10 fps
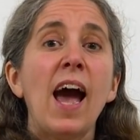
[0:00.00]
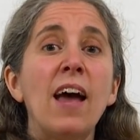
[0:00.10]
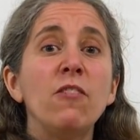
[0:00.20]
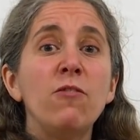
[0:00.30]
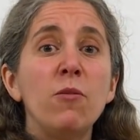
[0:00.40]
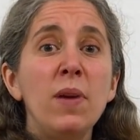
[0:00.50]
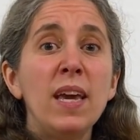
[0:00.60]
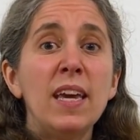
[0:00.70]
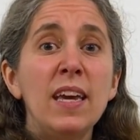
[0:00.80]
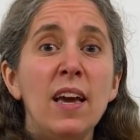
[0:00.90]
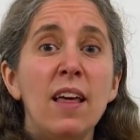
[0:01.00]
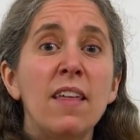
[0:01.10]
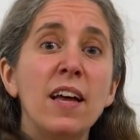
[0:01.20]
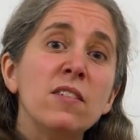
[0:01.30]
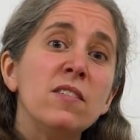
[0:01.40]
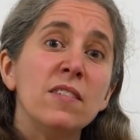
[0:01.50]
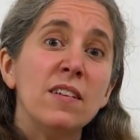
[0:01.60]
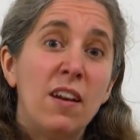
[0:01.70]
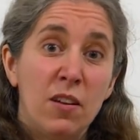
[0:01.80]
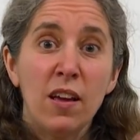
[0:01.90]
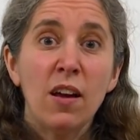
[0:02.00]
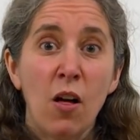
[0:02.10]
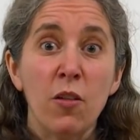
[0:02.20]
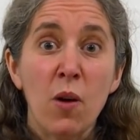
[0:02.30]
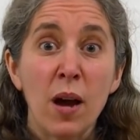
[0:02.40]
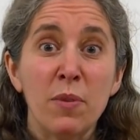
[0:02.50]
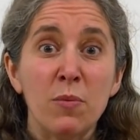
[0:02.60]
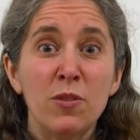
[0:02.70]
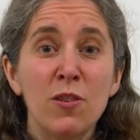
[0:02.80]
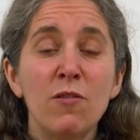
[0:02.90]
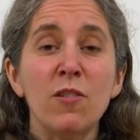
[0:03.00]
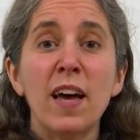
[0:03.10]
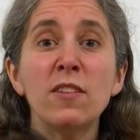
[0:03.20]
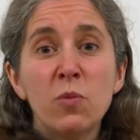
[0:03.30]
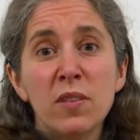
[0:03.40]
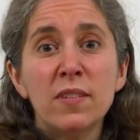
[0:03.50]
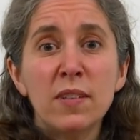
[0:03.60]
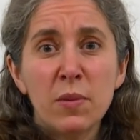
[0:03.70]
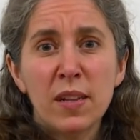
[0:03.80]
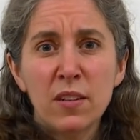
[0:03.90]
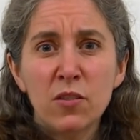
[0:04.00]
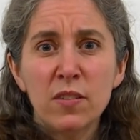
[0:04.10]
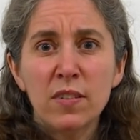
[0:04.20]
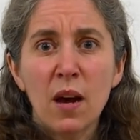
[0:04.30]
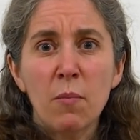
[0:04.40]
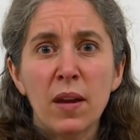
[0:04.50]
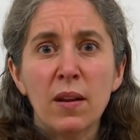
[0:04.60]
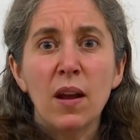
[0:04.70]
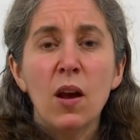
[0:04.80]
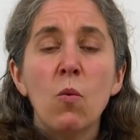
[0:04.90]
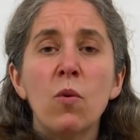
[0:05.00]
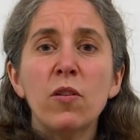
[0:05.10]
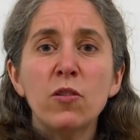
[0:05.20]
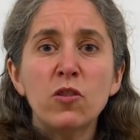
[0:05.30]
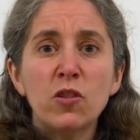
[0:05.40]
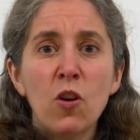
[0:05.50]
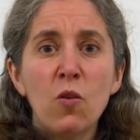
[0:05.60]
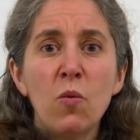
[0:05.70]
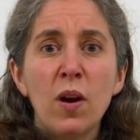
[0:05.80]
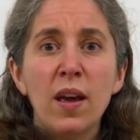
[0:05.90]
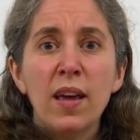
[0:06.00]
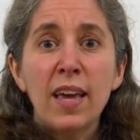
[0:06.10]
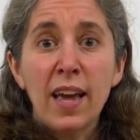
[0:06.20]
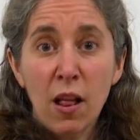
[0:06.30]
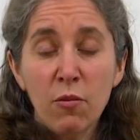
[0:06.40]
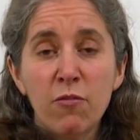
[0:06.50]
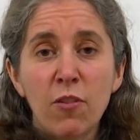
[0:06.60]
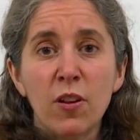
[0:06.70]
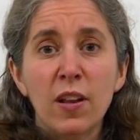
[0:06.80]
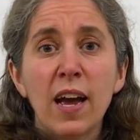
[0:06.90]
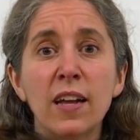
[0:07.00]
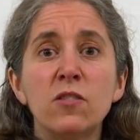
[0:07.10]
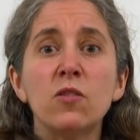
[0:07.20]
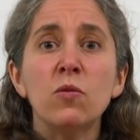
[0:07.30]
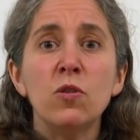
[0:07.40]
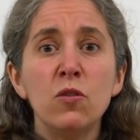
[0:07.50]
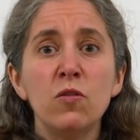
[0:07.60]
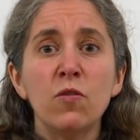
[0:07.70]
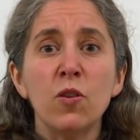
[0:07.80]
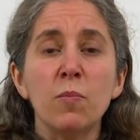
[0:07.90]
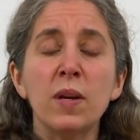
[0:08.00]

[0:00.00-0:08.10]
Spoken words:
And for me, that's, although I'm an observer, that's where the simulations come in, where they're so helpful and so useful